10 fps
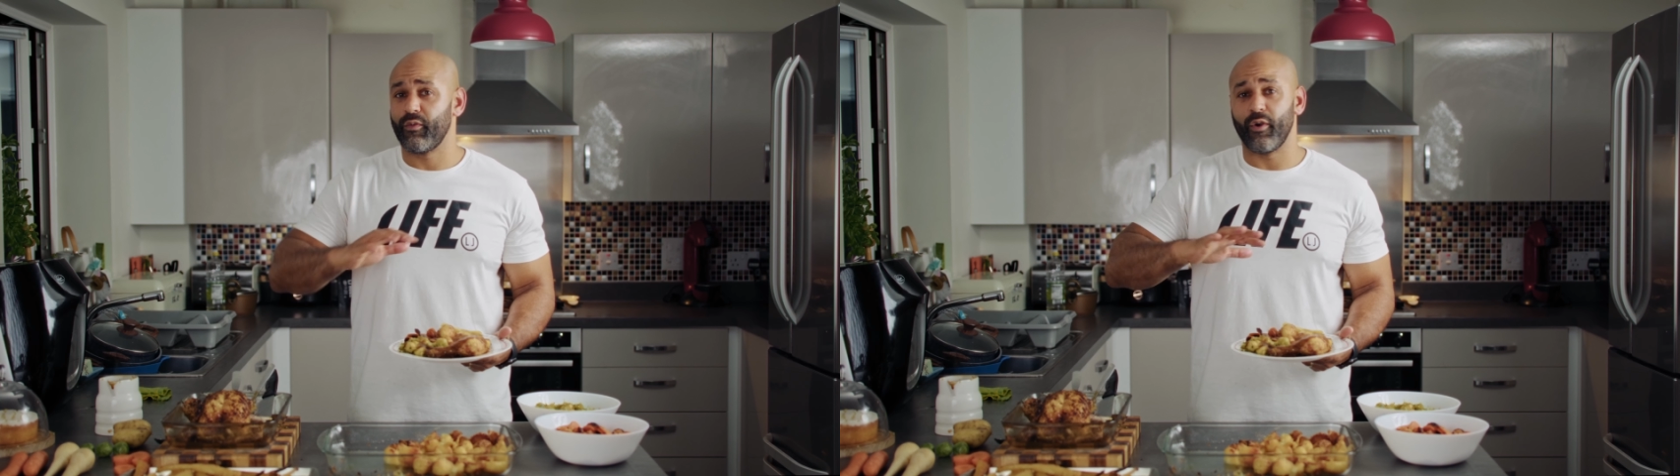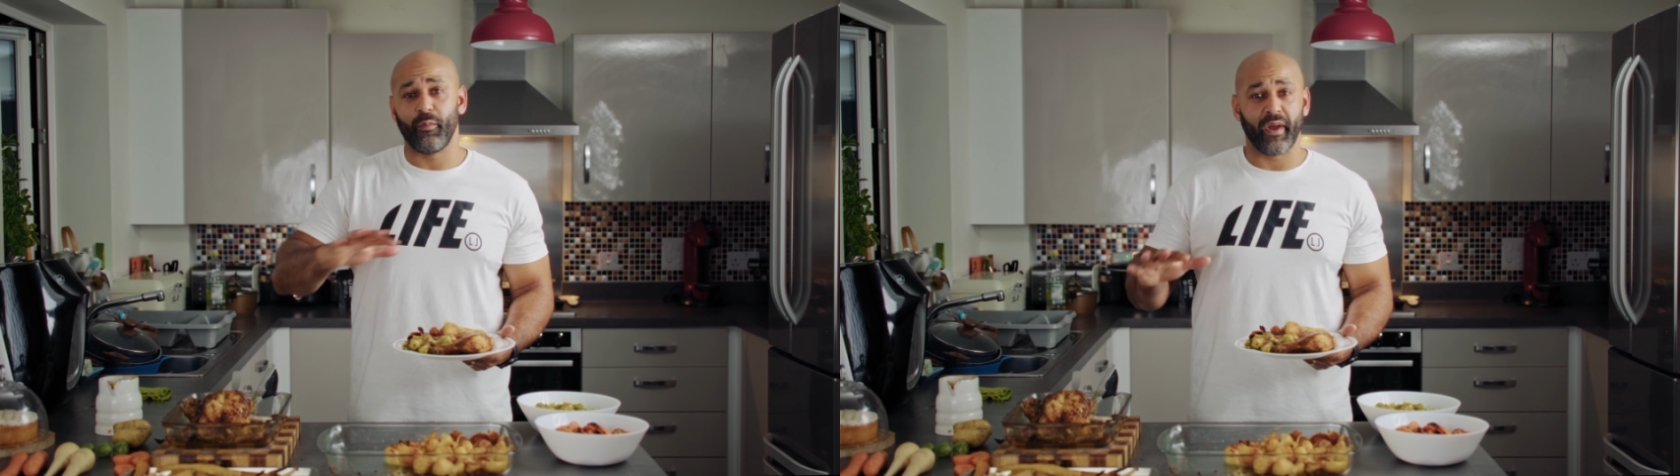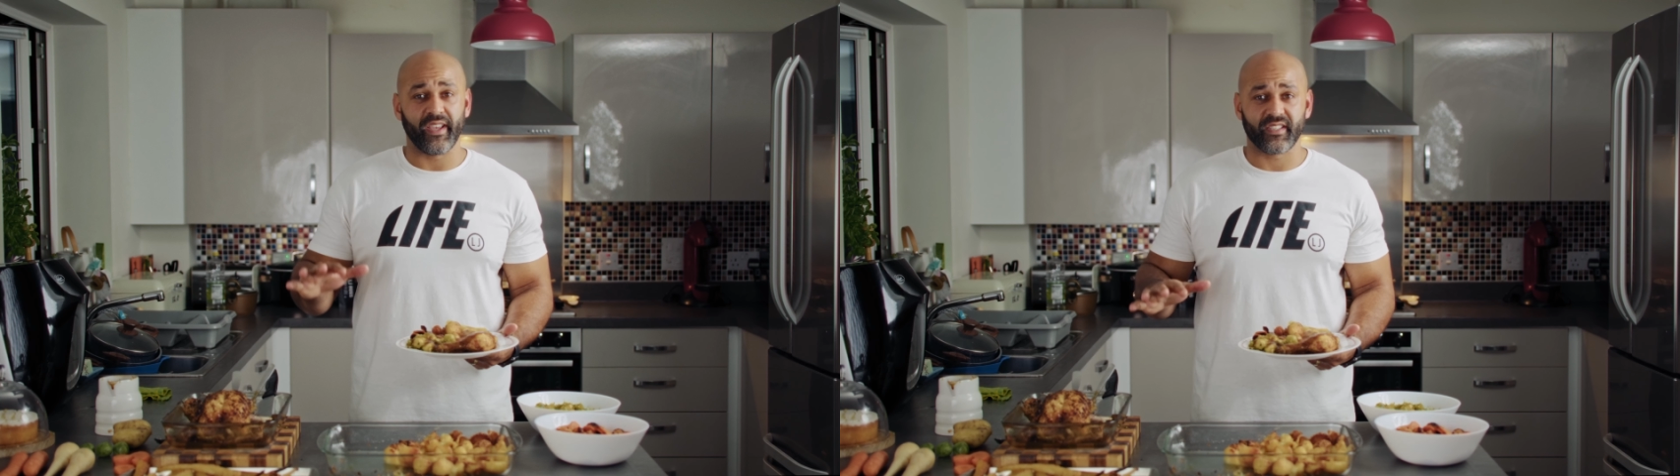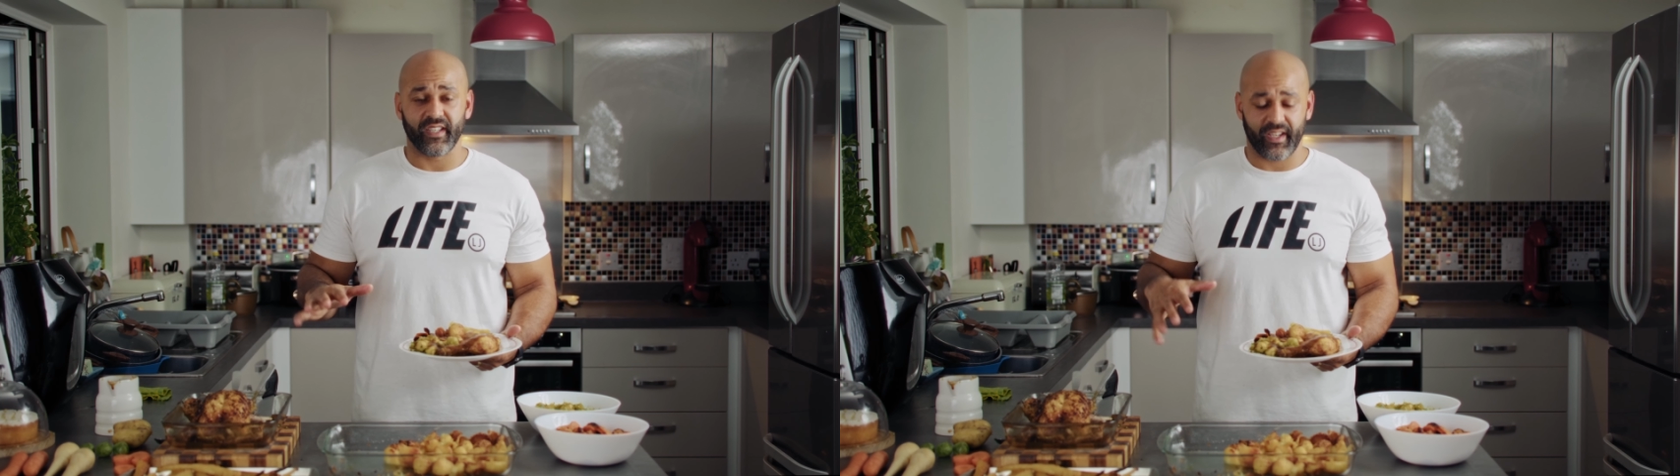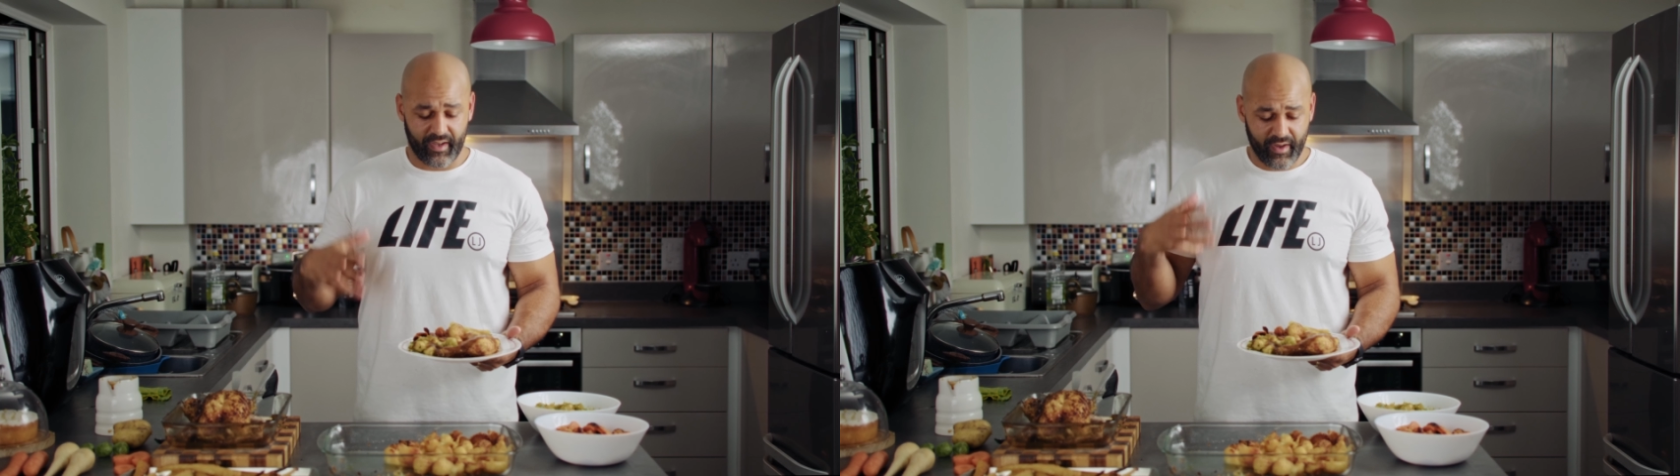real
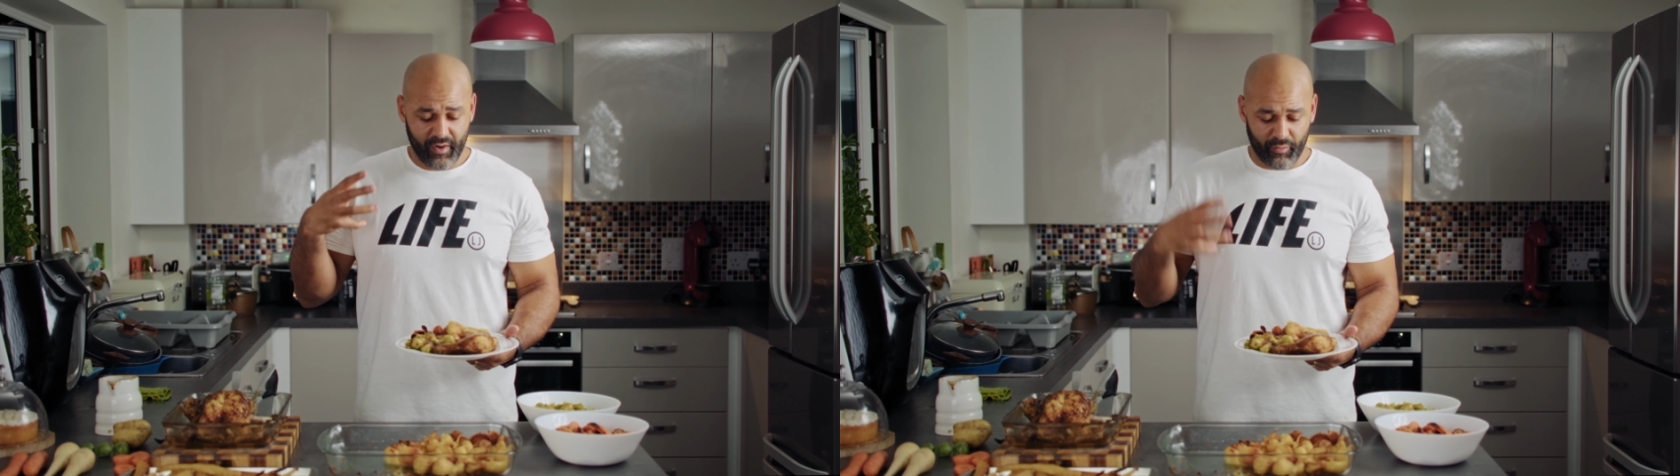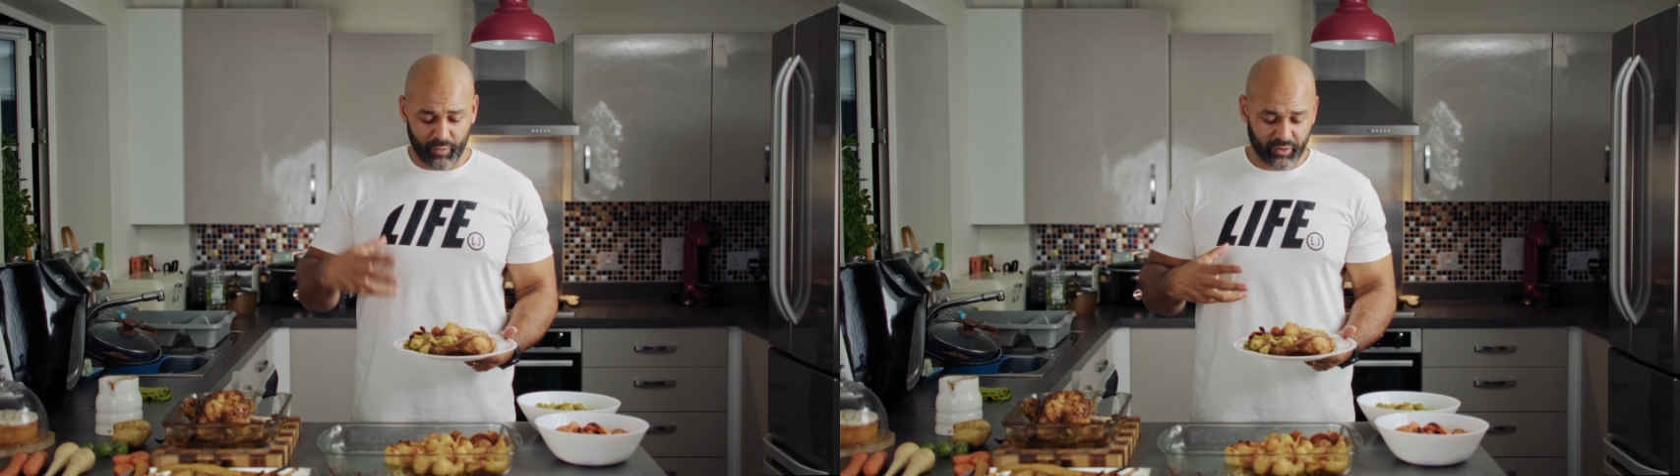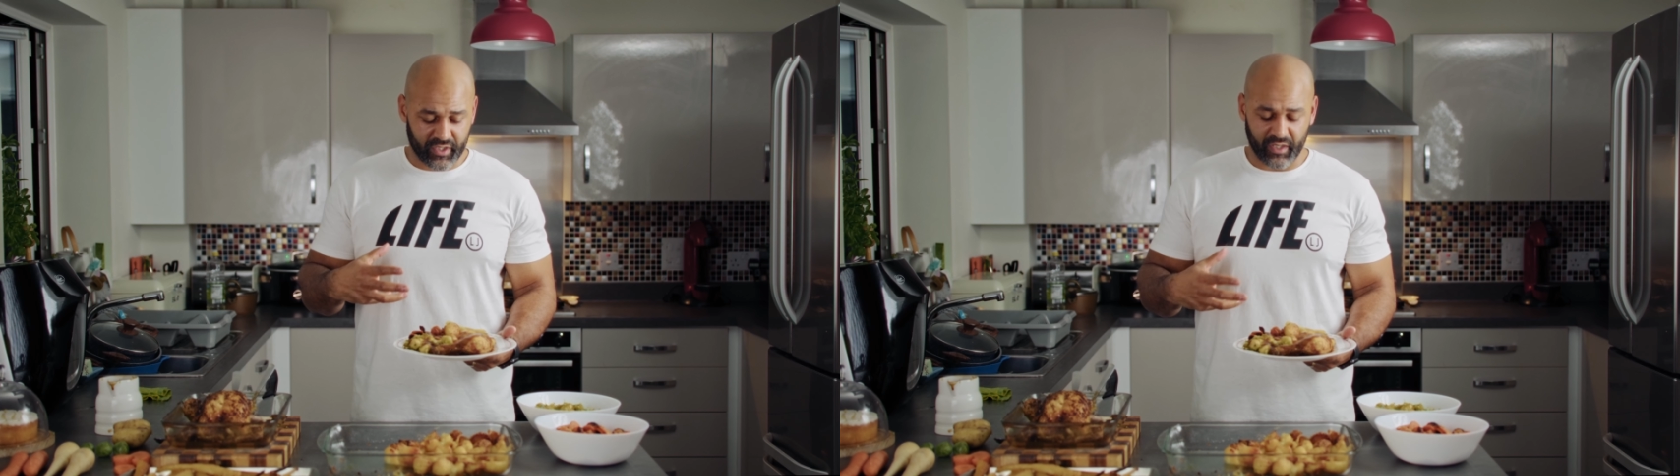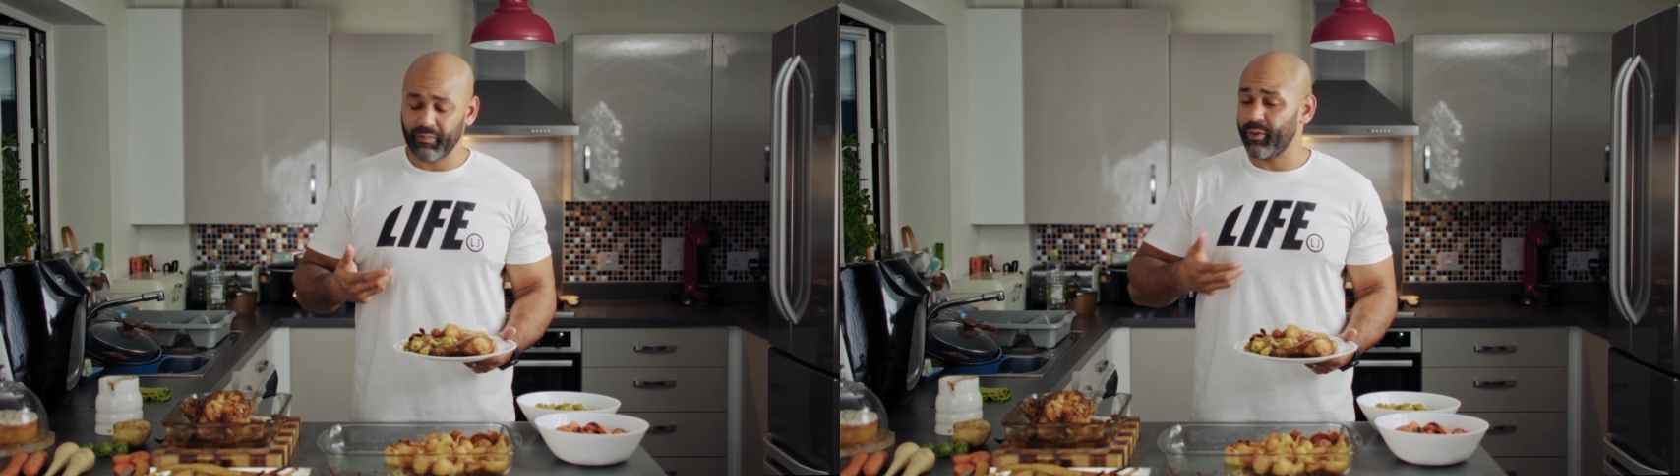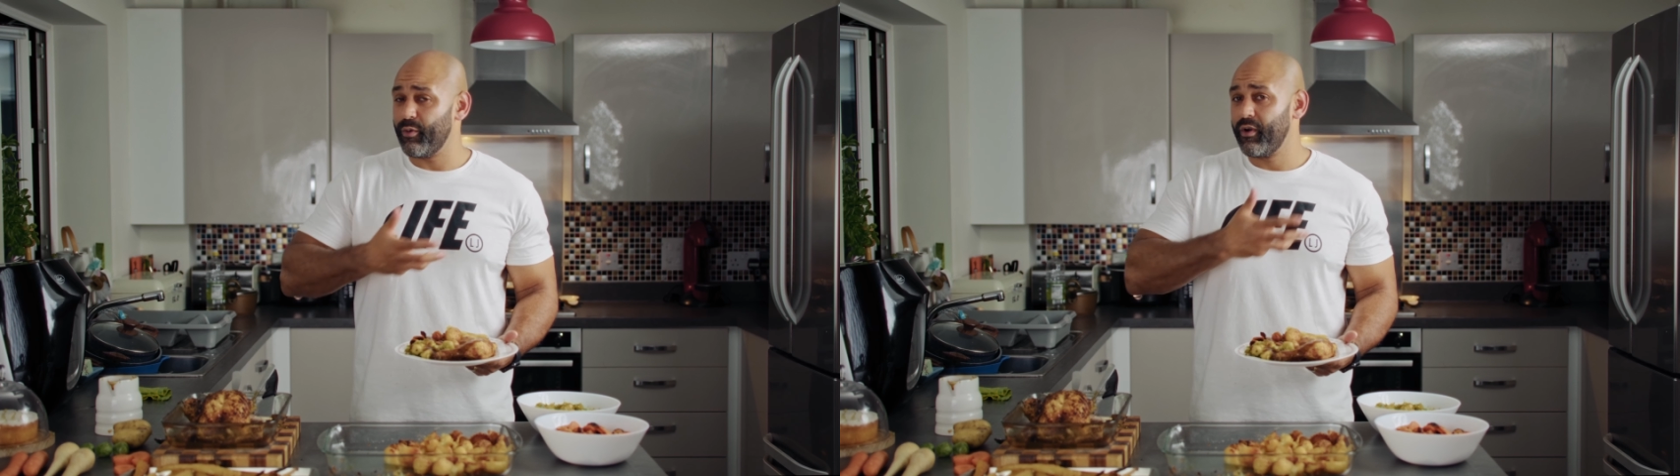basic, real
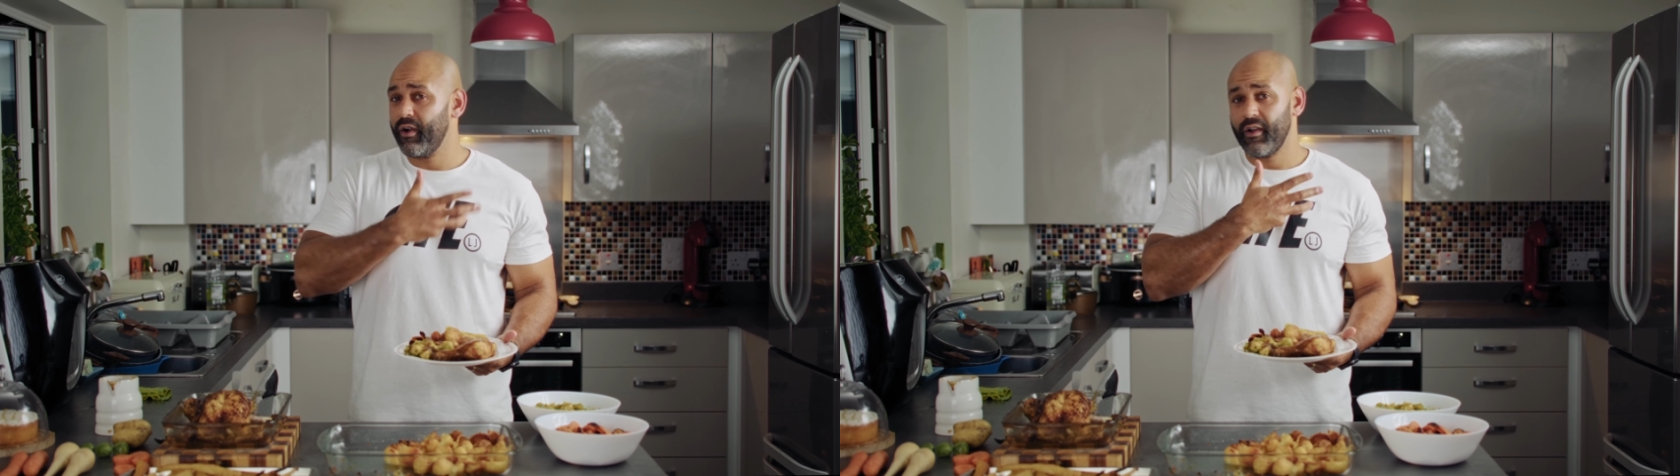simple,